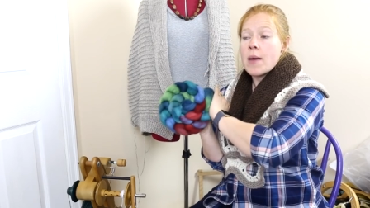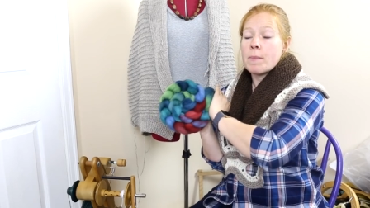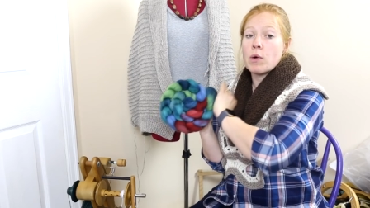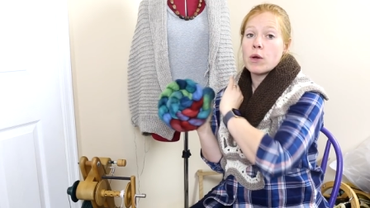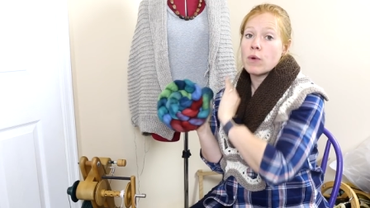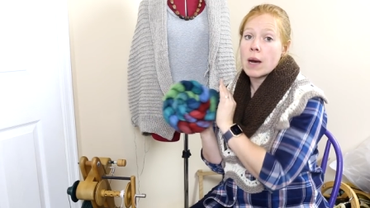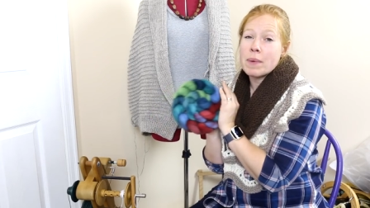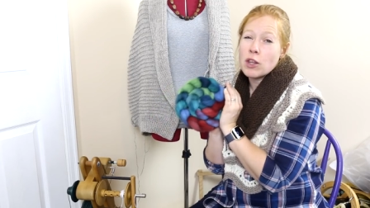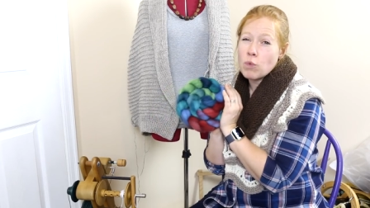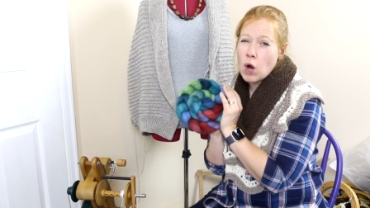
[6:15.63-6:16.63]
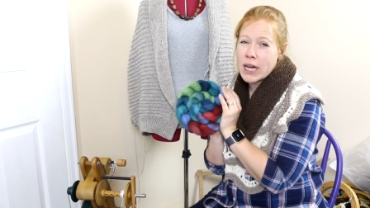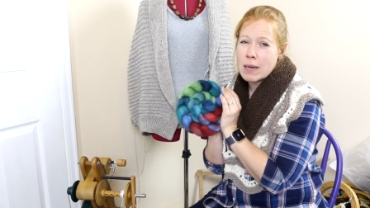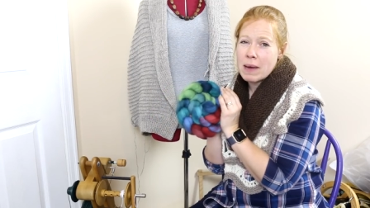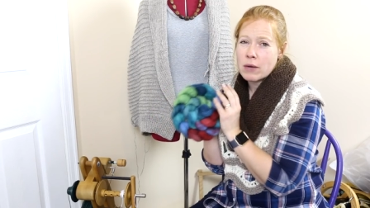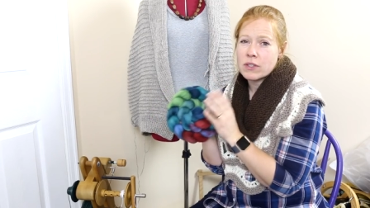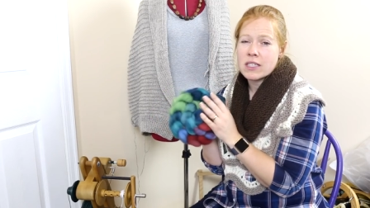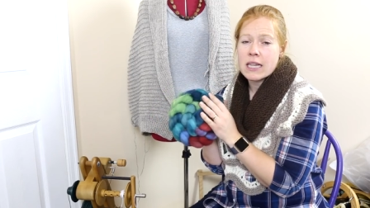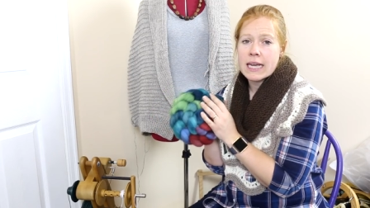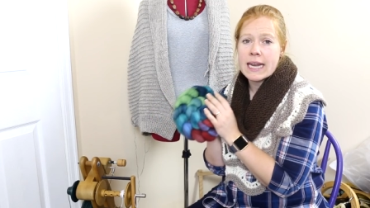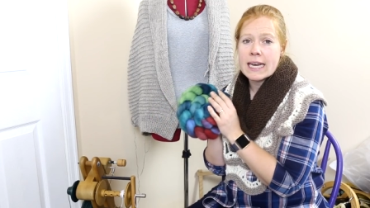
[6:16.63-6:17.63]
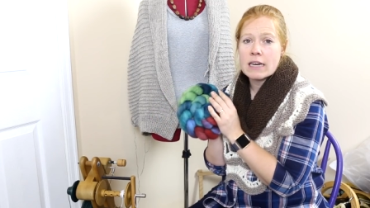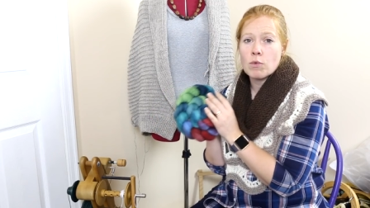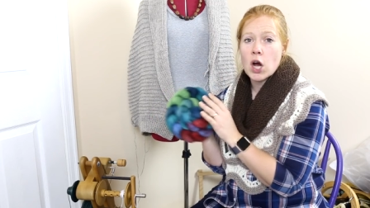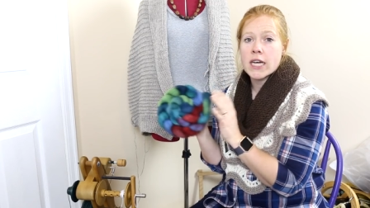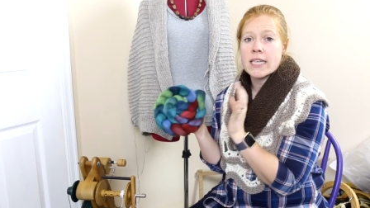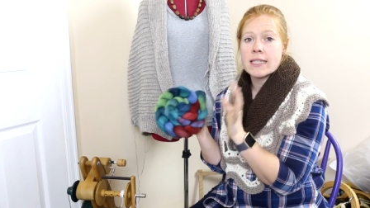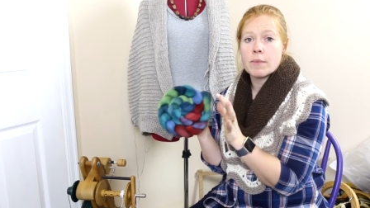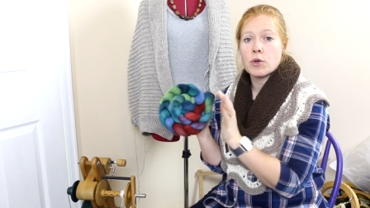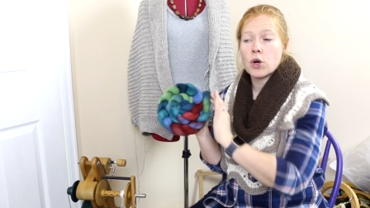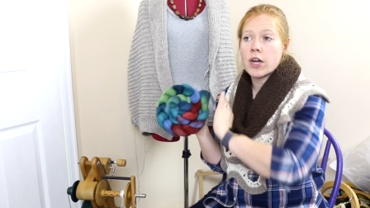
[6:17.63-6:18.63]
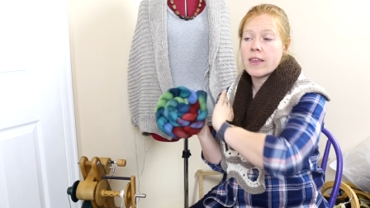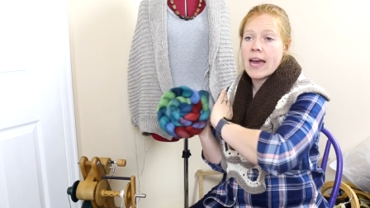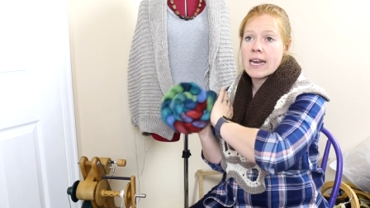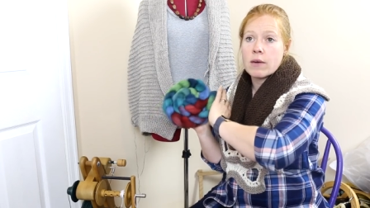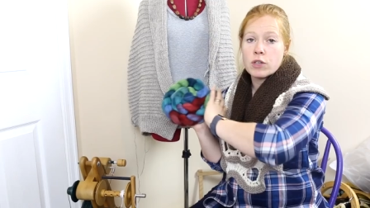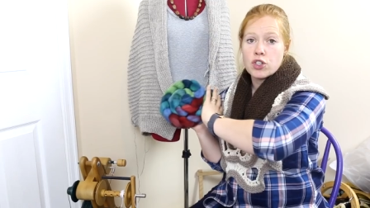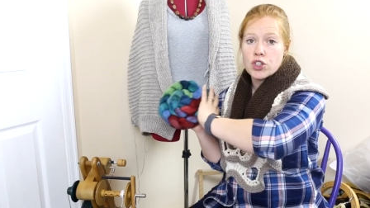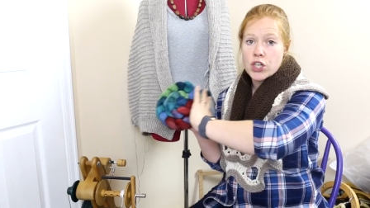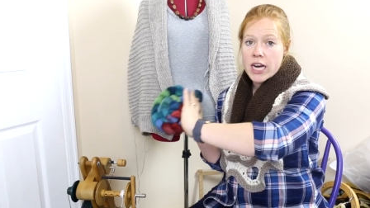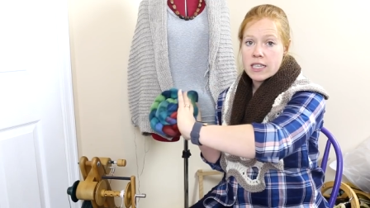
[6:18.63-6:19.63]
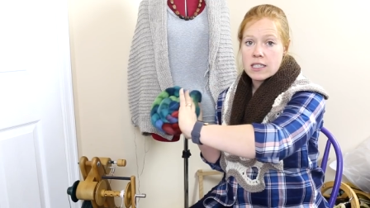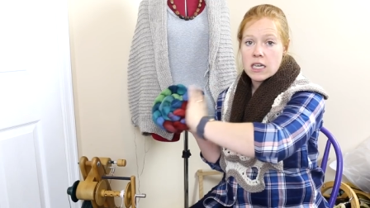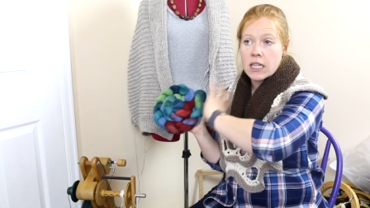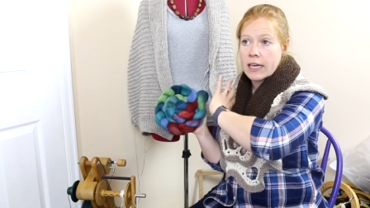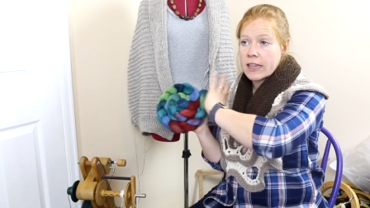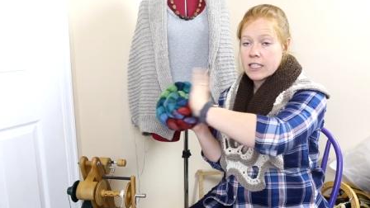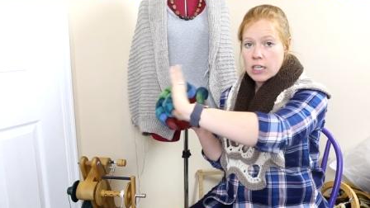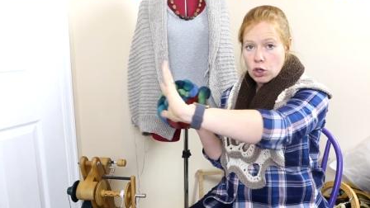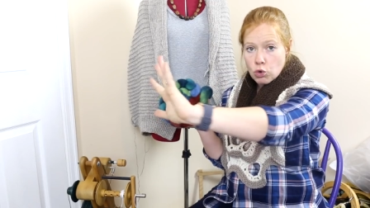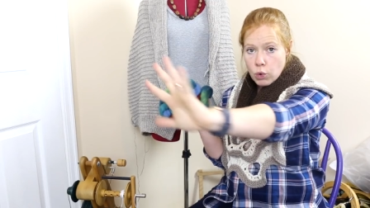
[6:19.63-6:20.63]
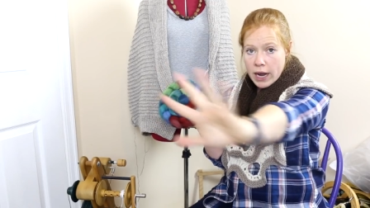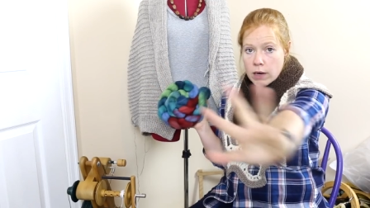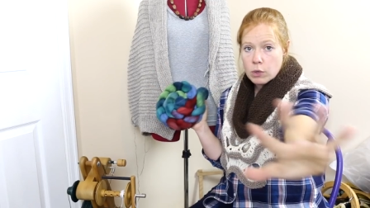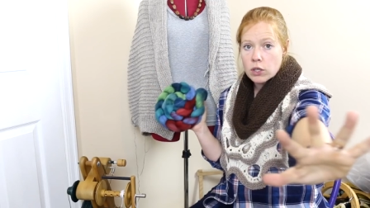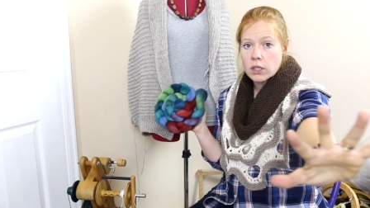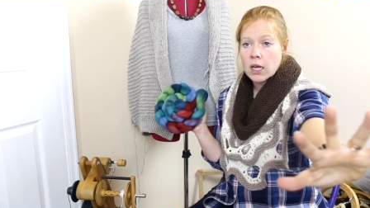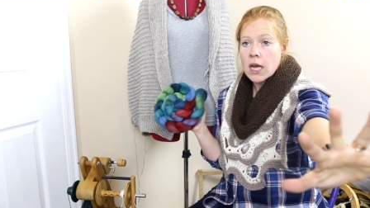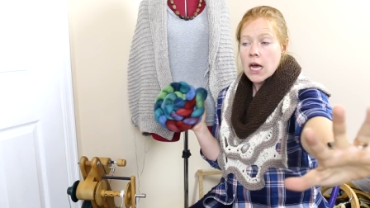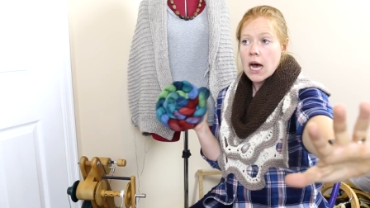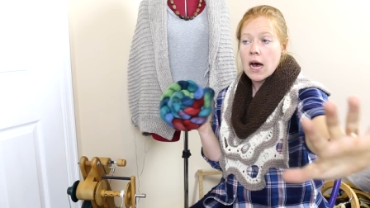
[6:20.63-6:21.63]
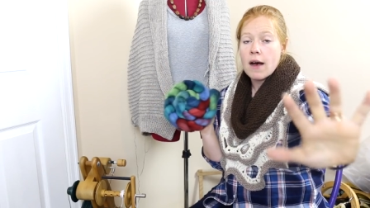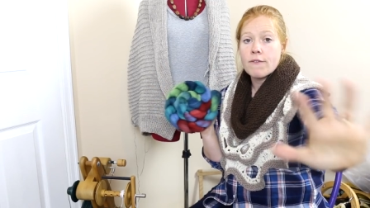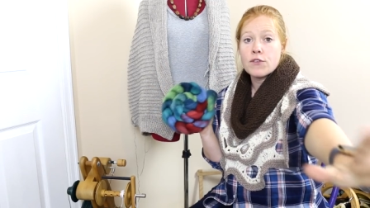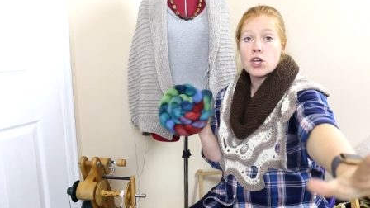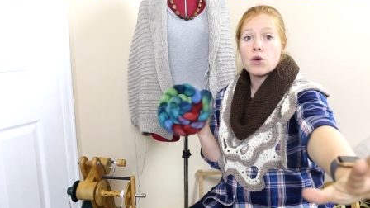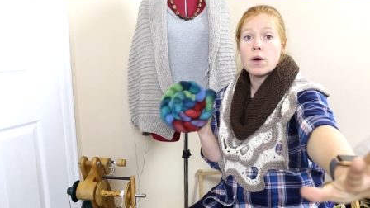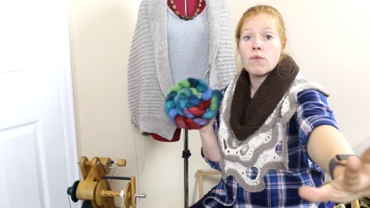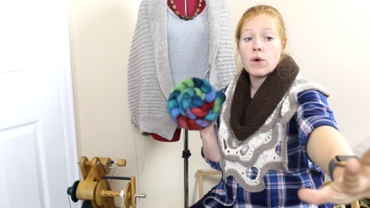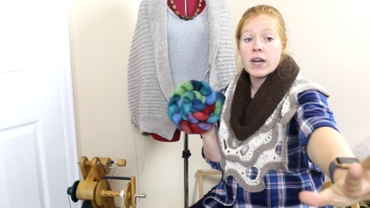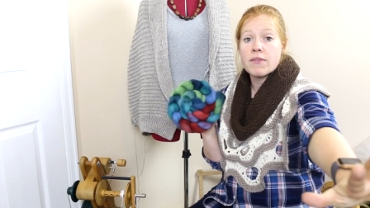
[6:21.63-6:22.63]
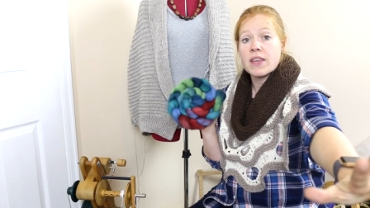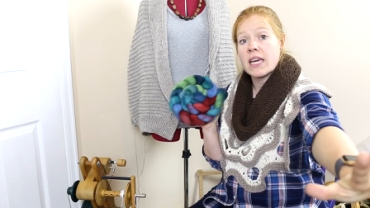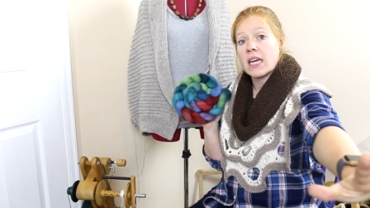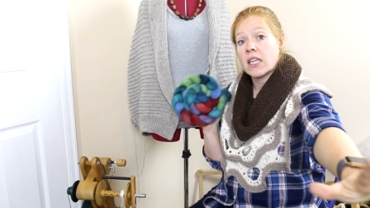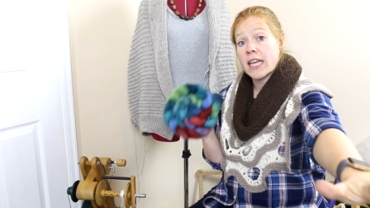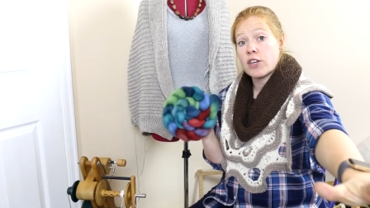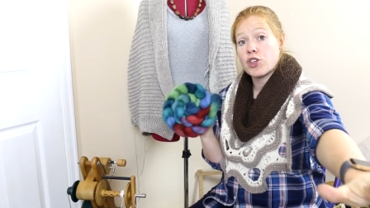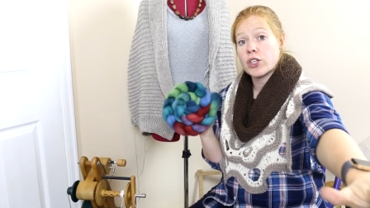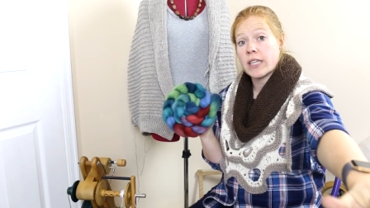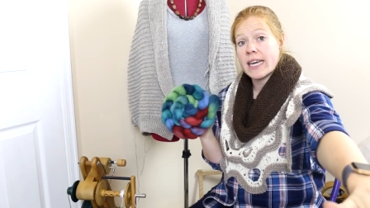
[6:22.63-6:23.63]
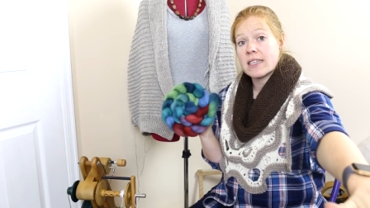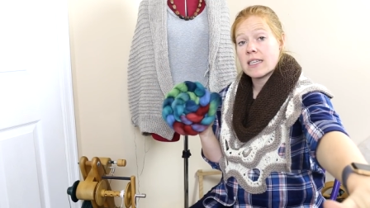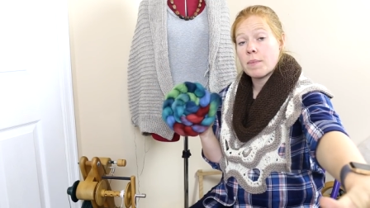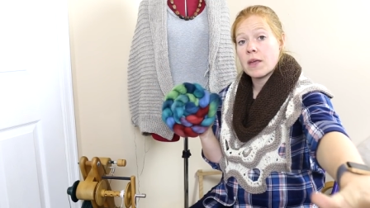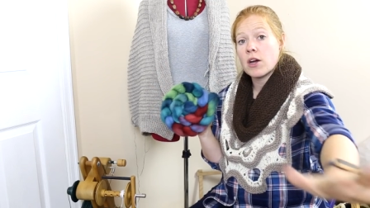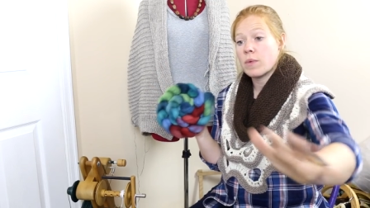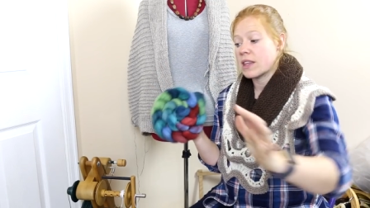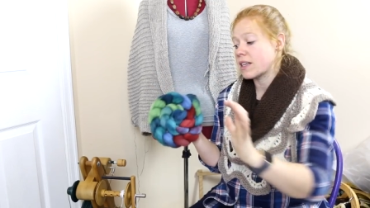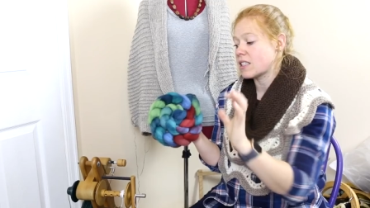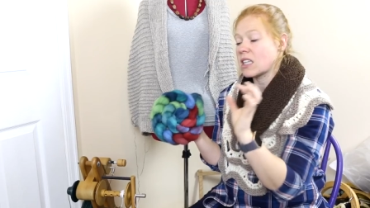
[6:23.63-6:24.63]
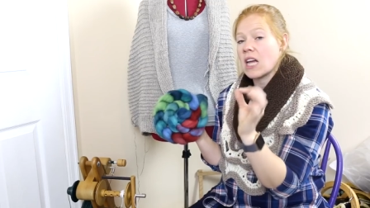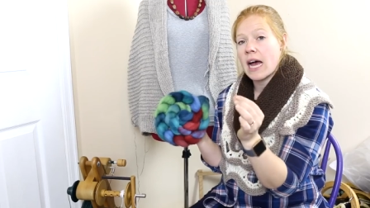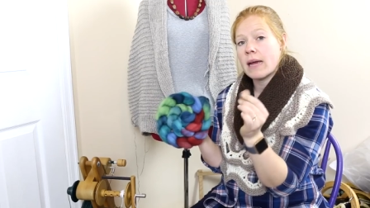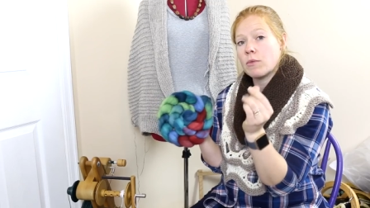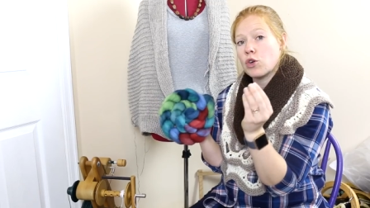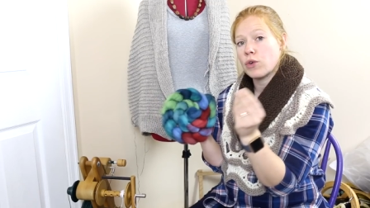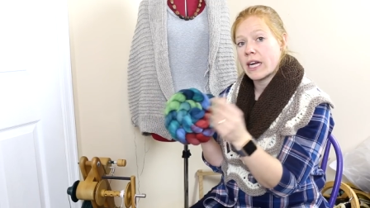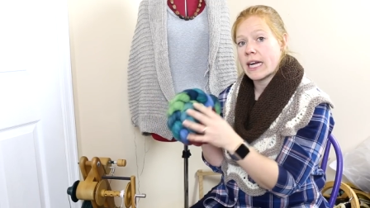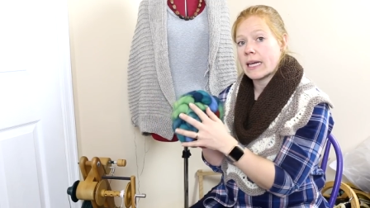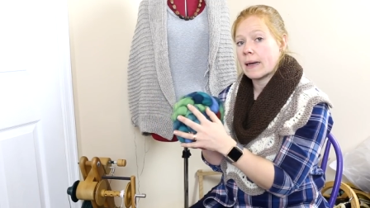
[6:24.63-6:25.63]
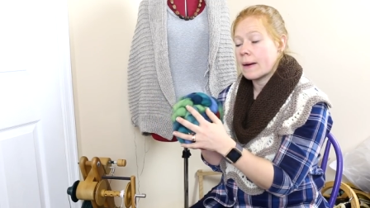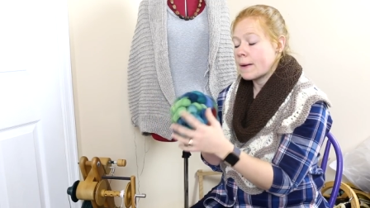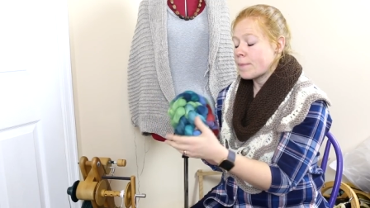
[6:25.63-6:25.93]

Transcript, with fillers: but we were up in the Rocky Mountains in the Canadian Rockies up north, and it was just like this incredible uh, view of one of the glacier lakes up there with this lime green